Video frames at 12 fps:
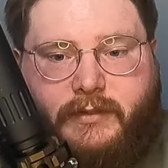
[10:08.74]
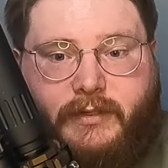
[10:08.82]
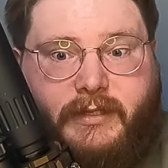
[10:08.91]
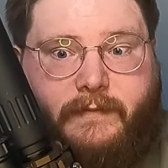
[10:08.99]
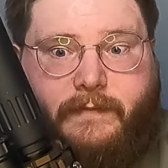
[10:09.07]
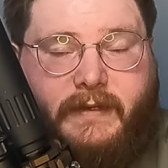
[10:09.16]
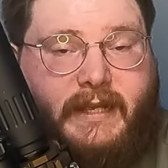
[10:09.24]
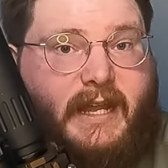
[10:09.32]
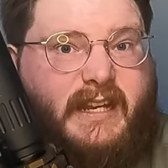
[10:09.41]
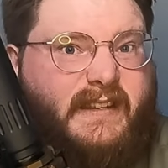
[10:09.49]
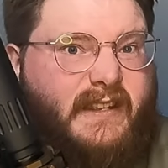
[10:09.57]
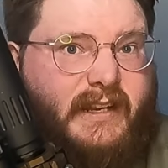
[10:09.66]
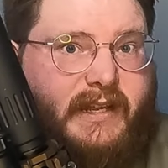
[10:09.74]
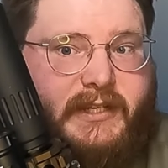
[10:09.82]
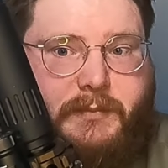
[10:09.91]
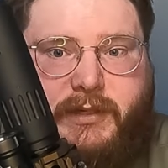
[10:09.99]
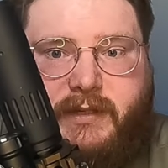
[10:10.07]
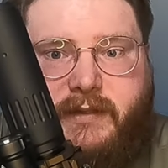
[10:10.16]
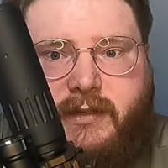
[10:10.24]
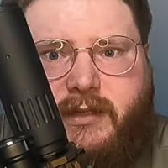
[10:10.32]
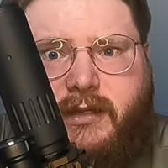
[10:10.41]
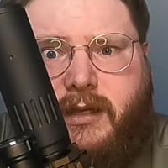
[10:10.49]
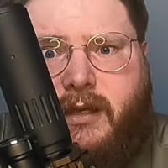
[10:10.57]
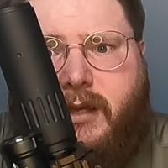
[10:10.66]
so you can fit anything that has
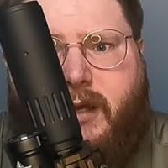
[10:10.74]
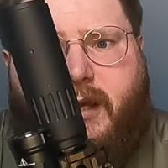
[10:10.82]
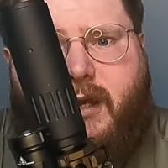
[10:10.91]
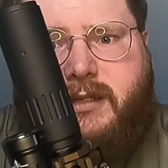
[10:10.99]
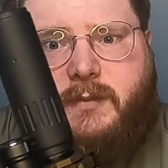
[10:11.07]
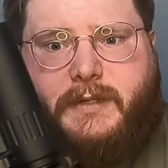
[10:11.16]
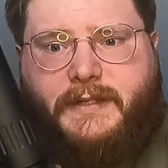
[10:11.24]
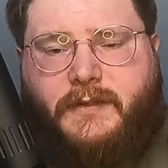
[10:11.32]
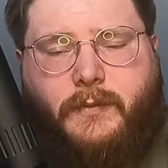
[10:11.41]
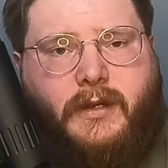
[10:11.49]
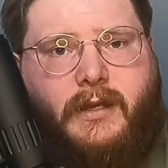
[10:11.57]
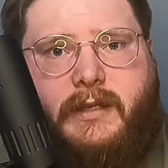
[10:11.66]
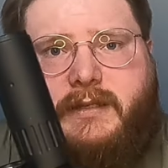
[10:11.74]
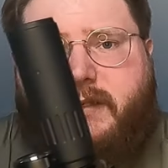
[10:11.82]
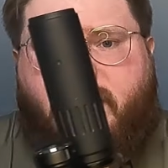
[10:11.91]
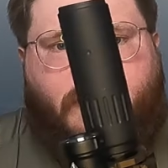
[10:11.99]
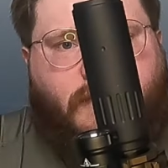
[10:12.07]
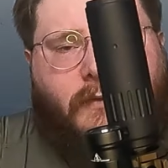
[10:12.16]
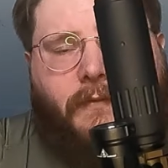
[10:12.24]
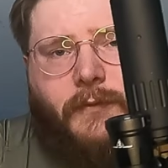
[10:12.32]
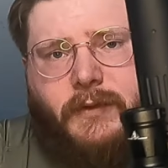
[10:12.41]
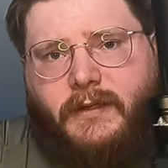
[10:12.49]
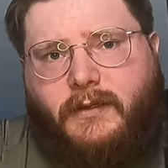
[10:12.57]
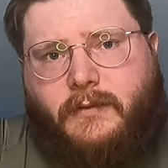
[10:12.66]
Picatinny. Suppressor wise, it's all
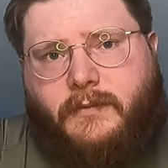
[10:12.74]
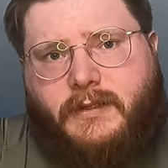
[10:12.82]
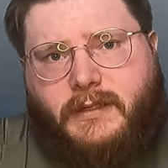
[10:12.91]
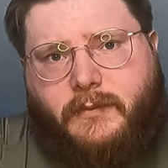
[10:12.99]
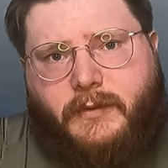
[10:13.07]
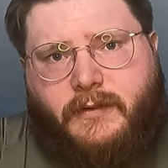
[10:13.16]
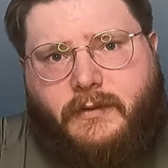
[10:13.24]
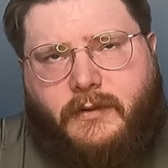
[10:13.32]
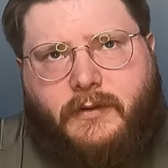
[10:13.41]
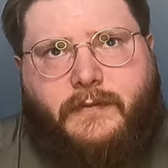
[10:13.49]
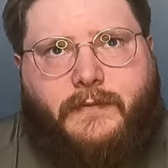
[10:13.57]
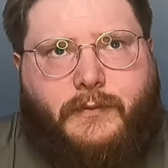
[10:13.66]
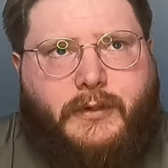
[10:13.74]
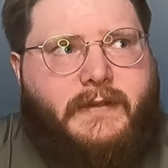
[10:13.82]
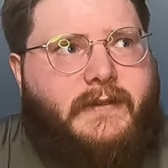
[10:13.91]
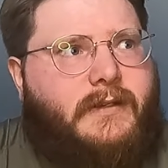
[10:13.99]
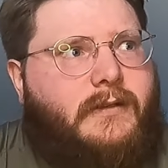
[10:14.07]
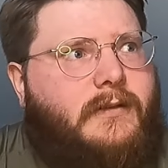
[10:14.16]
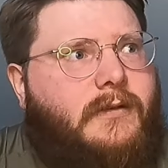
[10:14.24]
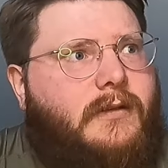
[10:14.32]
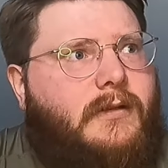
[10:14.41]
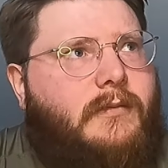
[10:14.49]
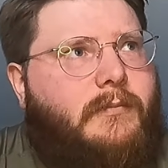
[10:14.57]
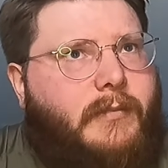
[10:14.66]
14 centimeter or 14
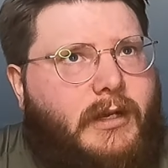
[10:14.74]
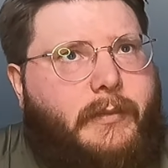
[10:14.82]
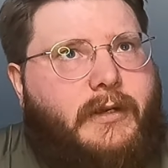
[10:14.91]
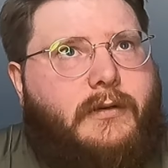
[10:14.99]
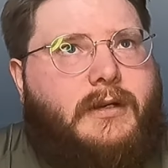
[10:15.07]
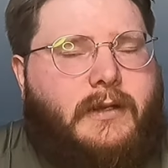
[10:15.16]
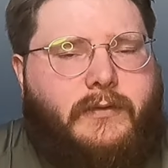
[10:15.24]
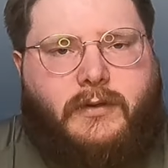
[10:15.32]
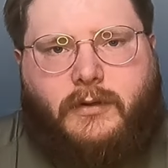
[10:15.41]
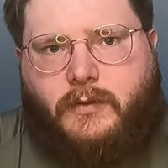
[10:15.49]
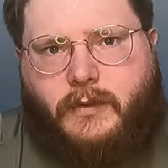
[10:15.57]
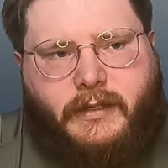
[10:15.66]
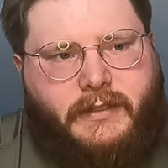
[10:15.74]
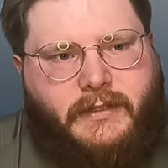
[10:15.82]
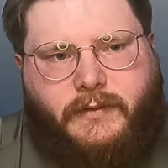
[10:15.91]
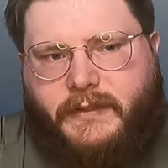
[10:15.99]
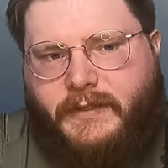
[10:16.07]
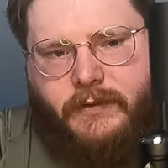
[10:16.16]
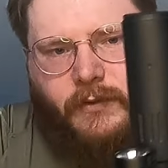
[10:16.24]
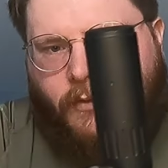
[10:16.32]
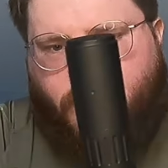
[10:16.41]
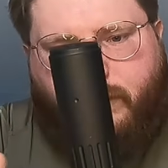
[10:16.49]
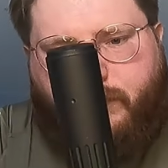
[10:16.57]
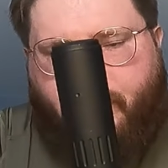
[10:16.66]
millimeter counterclockwise, so it's
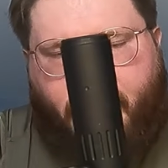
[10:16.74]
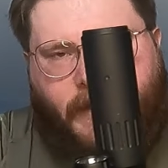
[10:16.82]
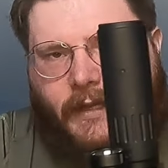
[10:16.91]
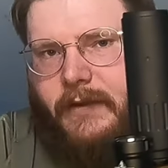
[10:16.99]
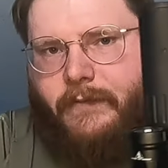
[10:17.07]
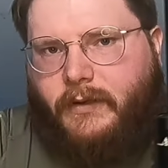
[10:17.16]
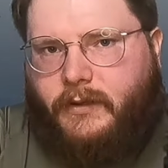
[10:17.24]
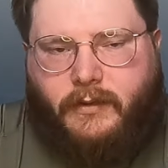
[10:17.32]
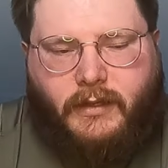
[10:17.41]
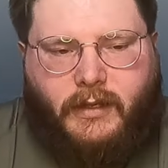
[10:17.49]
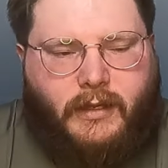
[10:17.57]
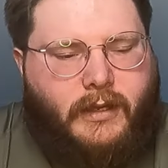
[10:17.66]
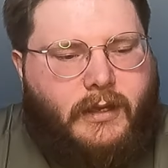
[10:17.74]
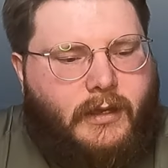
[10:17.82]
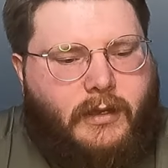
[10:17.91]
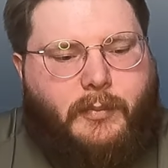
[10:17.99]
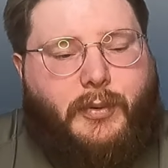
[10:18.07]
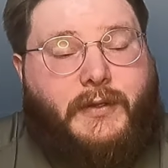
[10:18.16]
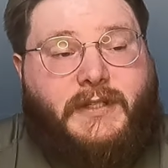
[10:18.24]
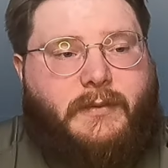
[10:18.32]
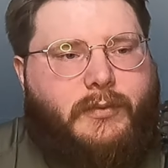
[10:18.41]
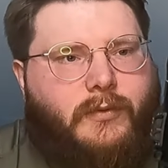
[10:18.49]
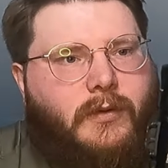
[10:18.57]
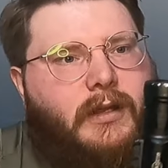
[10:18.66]
all fitting every
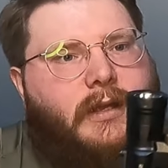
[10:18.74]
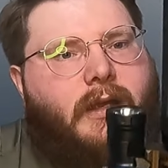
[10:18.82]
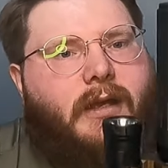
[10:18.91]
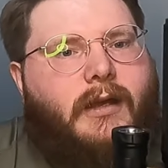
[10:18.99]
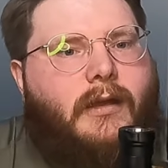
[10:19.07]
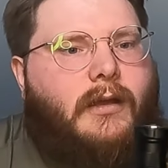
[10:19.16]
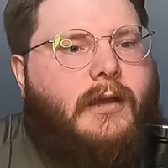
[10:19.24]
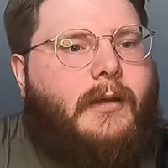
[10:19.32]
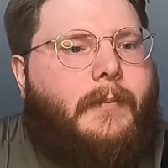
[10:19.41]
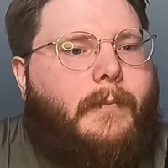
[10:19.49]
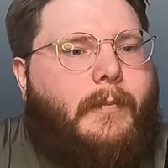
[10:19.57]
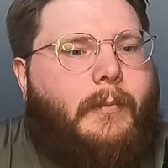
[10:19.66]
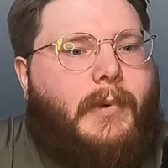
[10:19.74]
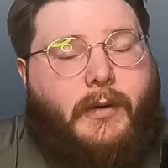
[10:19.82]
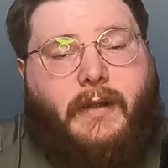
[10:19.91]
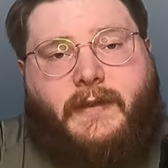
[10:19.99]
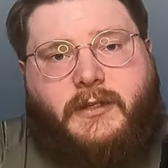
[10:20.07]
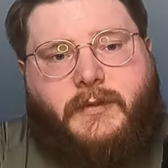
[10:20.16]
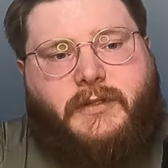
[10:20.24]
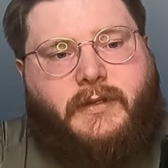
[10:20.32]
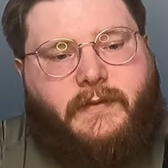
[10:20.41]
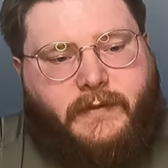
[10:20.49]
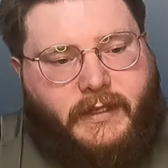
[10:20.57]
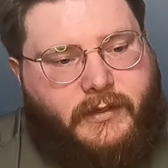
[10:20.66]
possible barrel attachment you
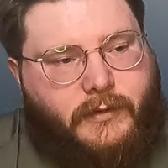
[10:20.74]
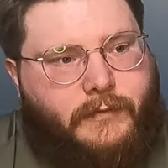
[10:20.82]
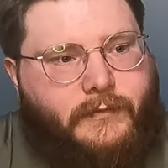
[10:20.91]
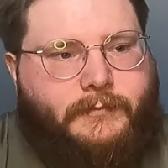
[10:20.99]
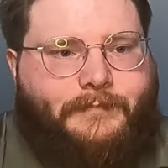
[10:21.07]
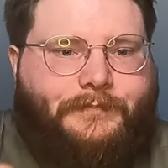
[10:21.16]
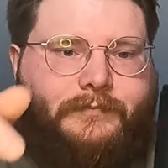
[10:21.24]
can think of.